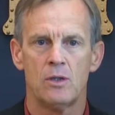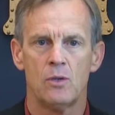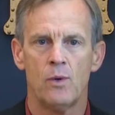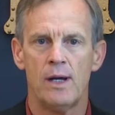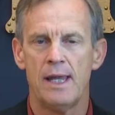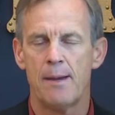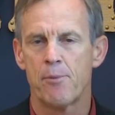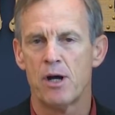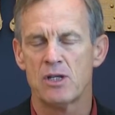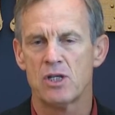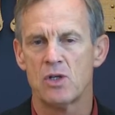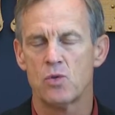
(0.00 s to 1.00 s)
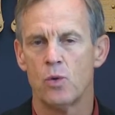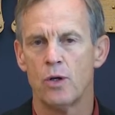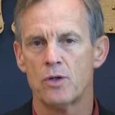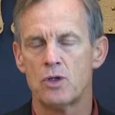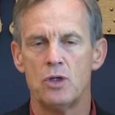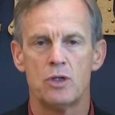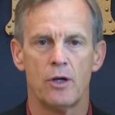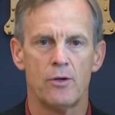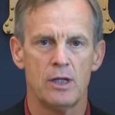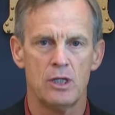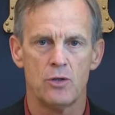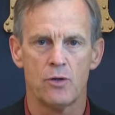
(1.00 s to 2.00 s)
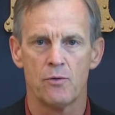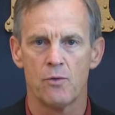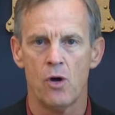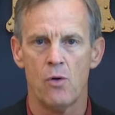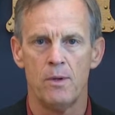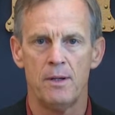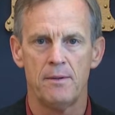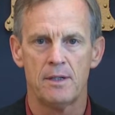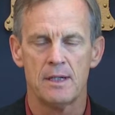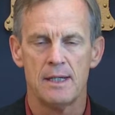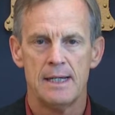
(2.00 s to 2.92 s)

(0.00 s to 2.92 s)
The way that process works, you turn in your enrollment